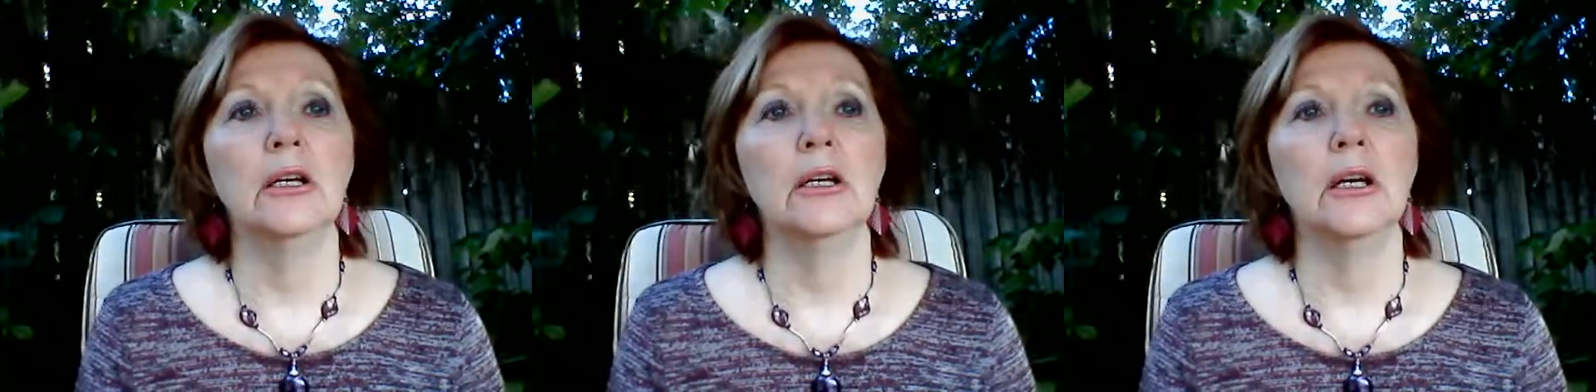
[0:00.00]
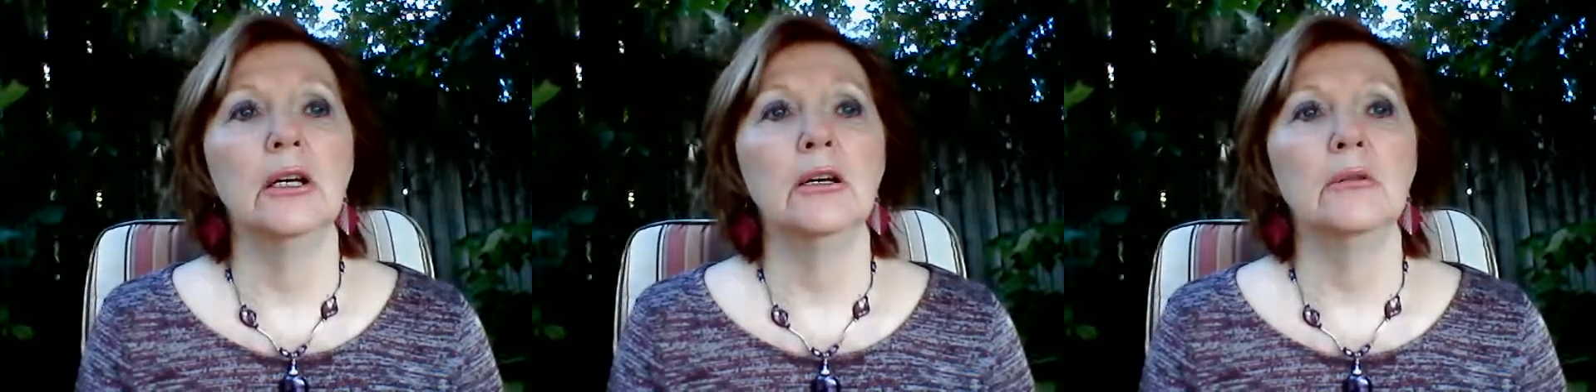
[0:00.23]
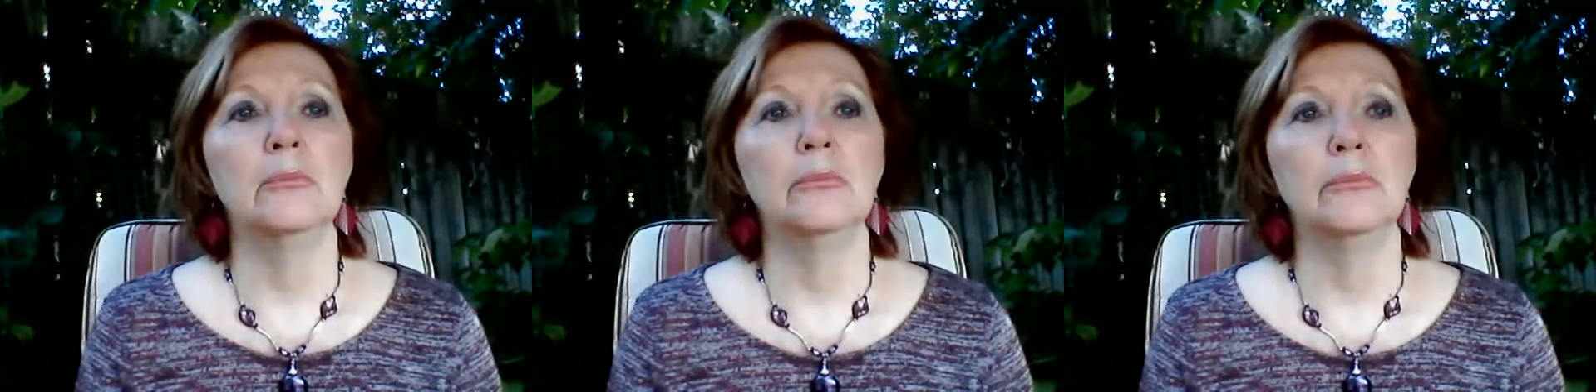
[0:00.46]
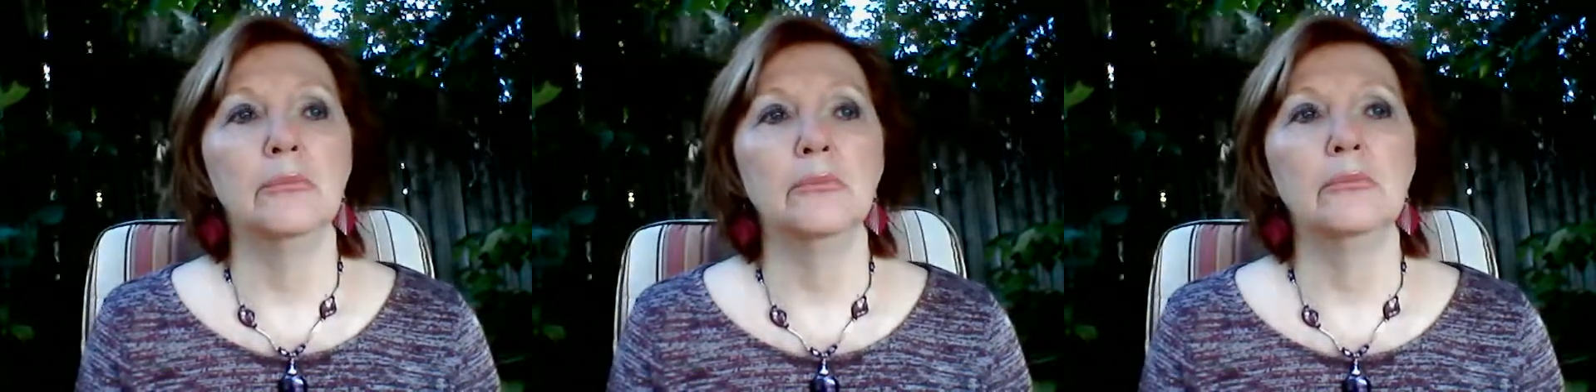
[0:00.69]
uh,
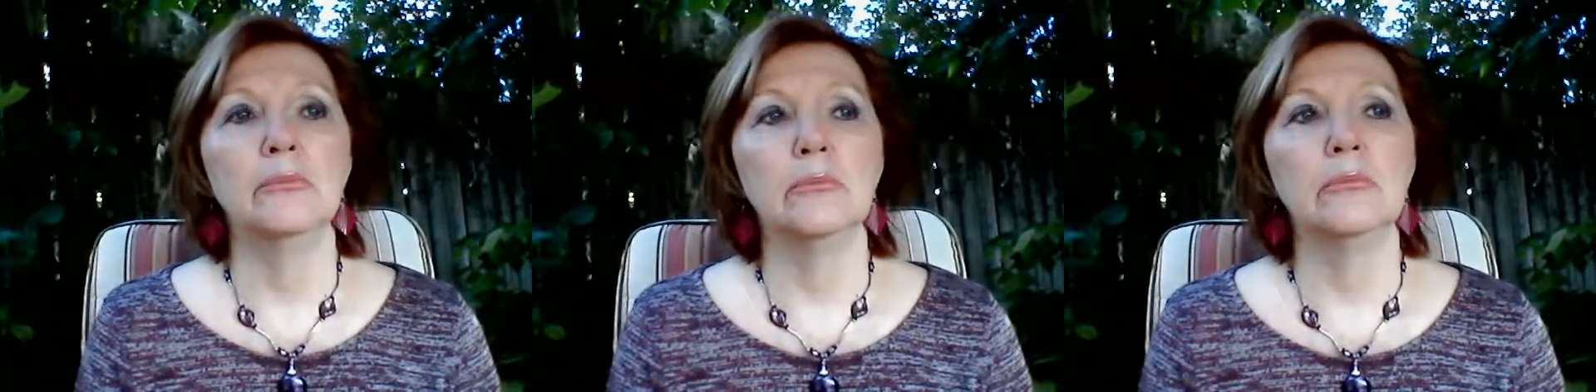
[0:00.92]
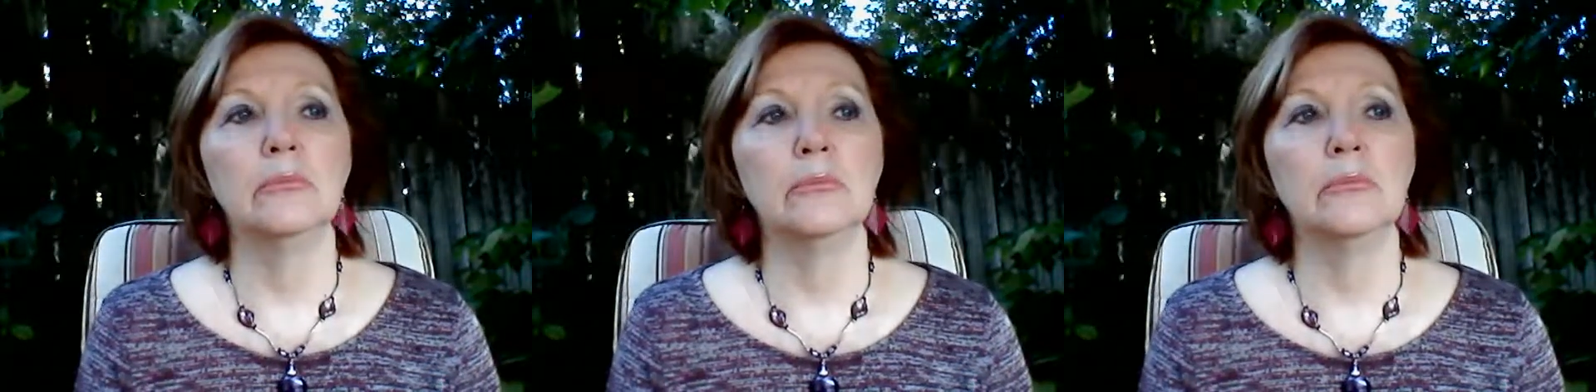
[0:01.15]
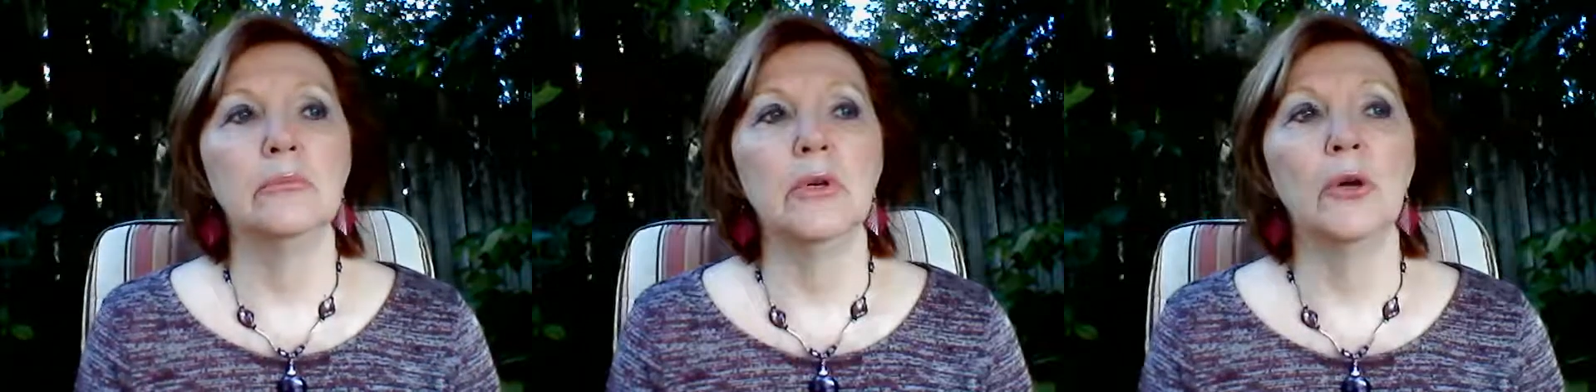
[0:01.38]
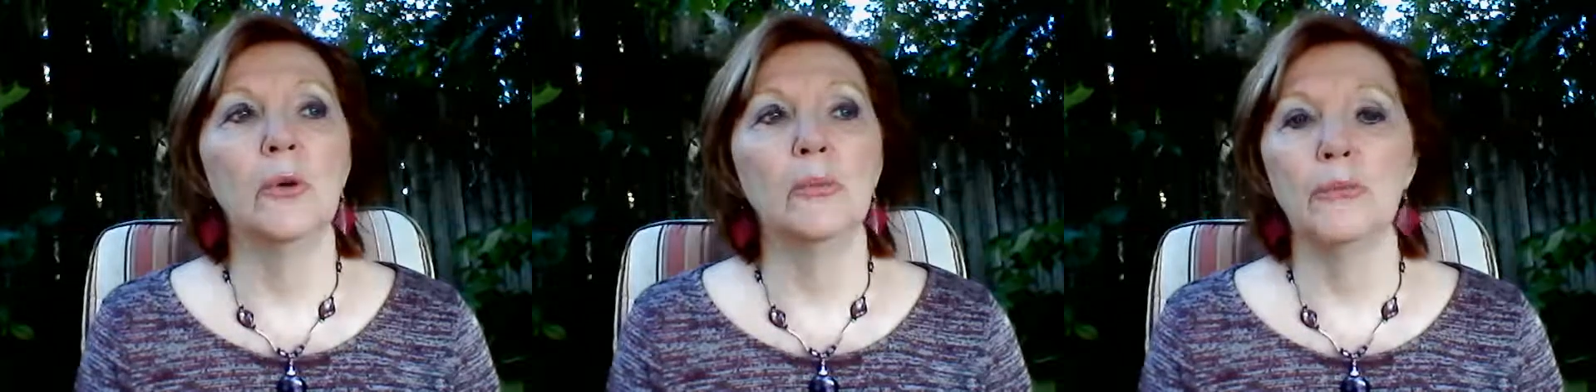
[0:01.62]
you
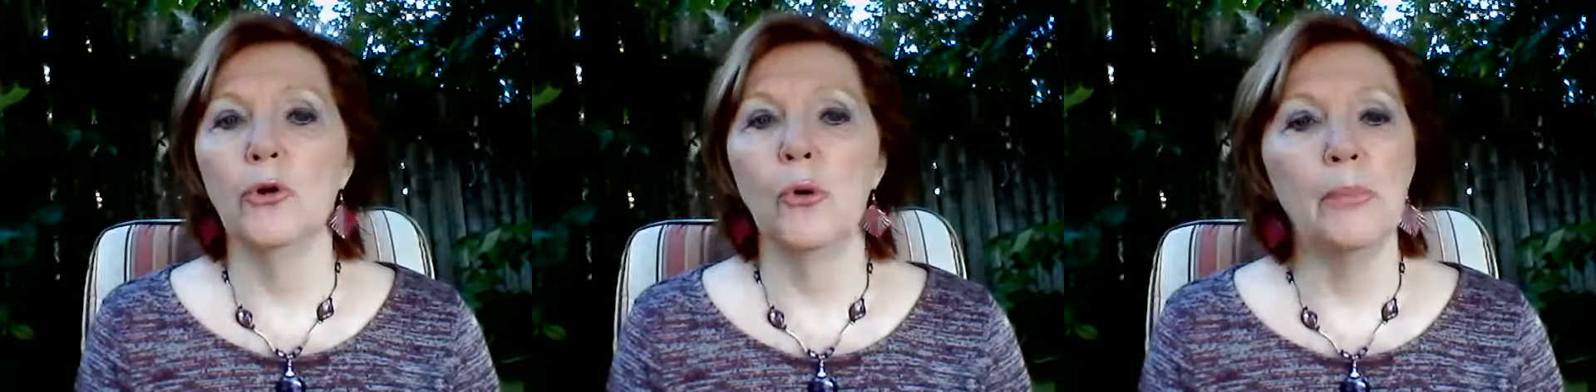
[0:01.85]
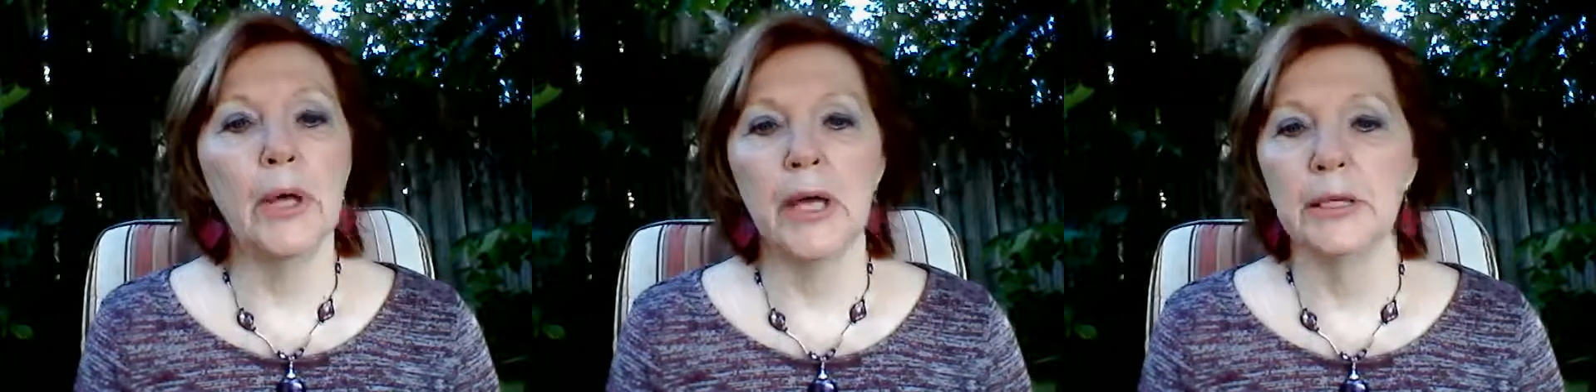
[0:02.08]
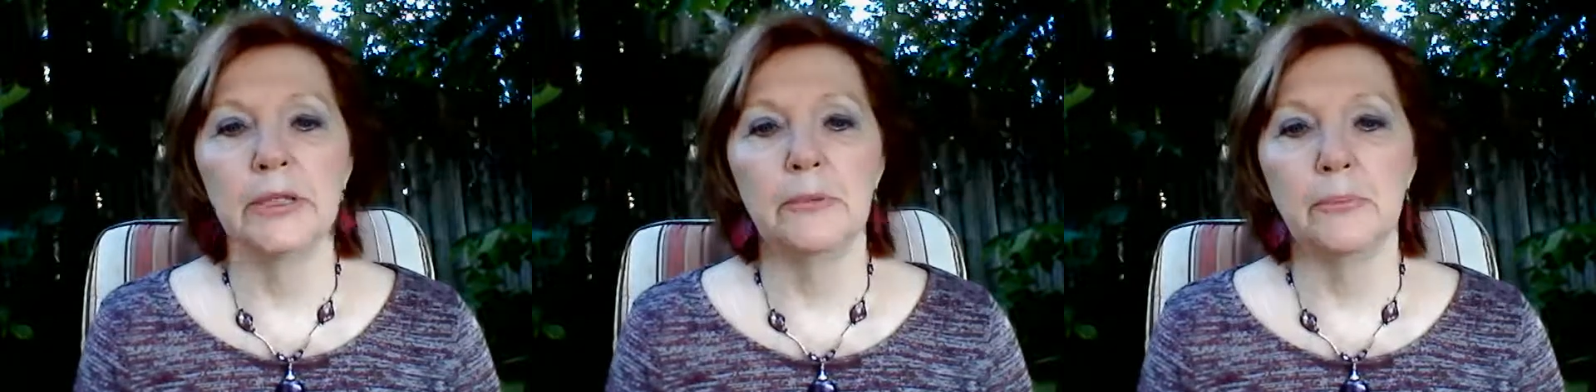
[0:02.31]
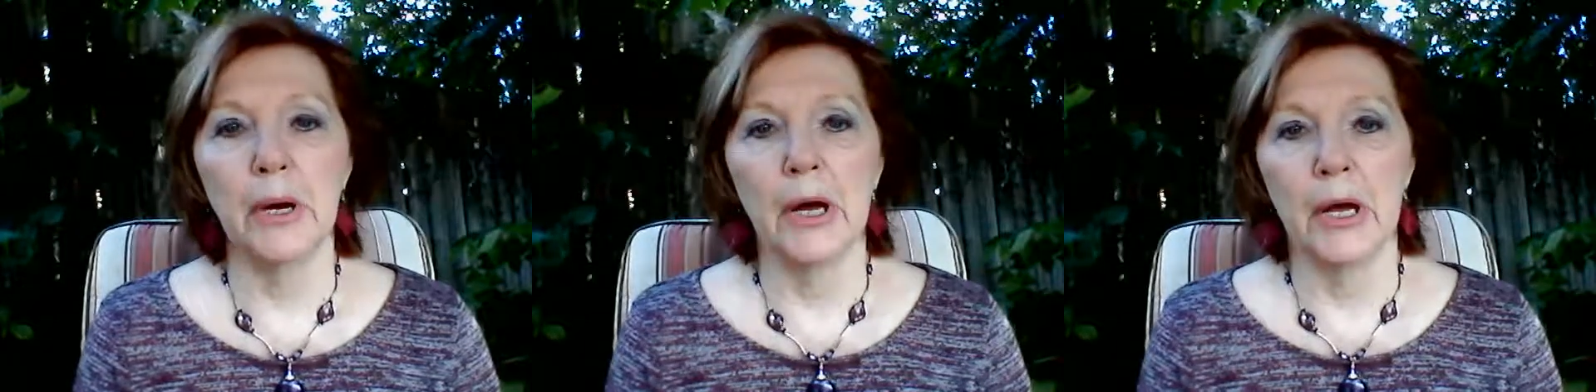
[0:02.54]
know, don't pass it
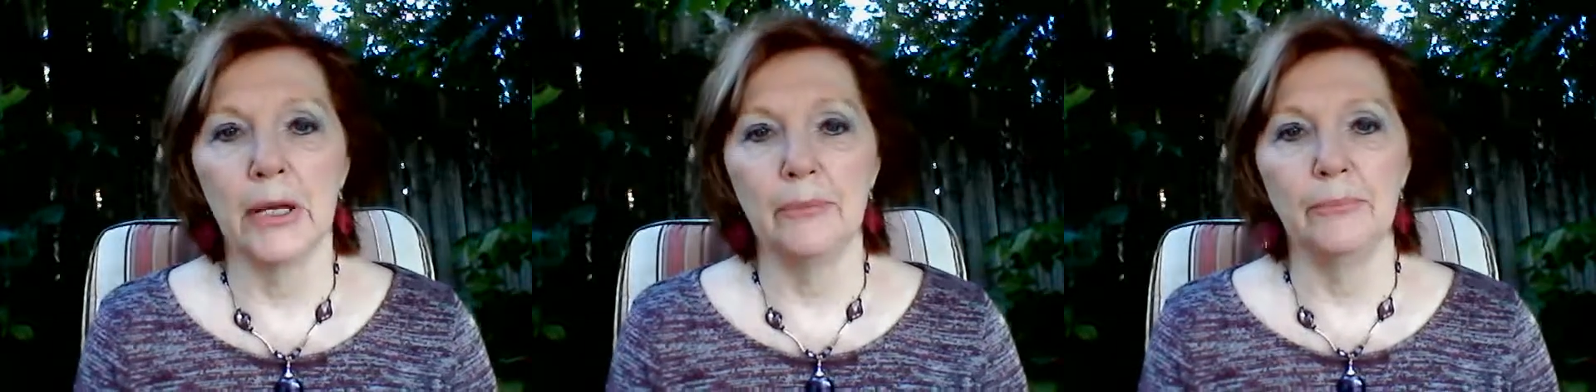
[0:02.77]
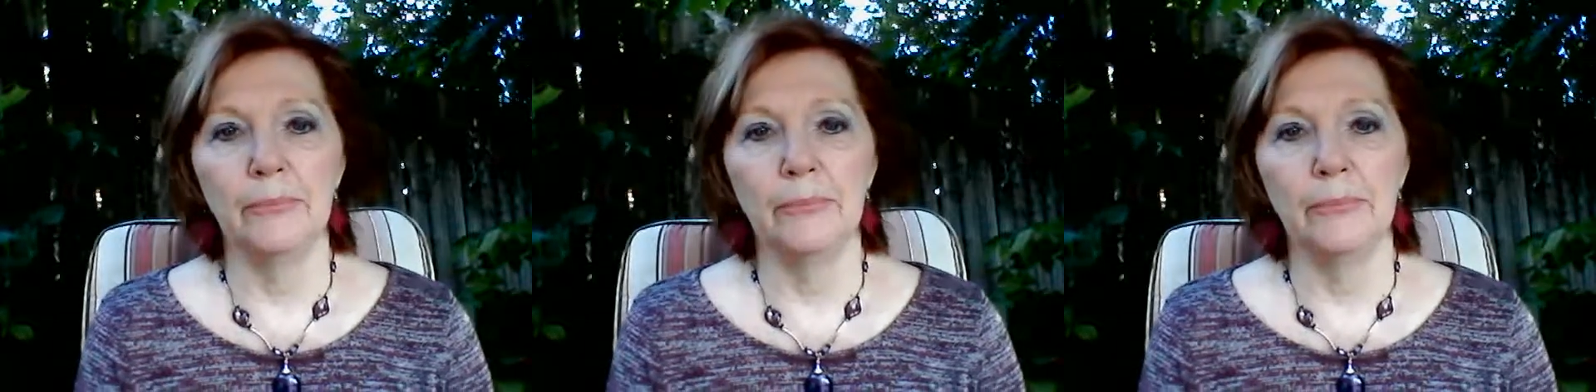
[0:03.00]
by.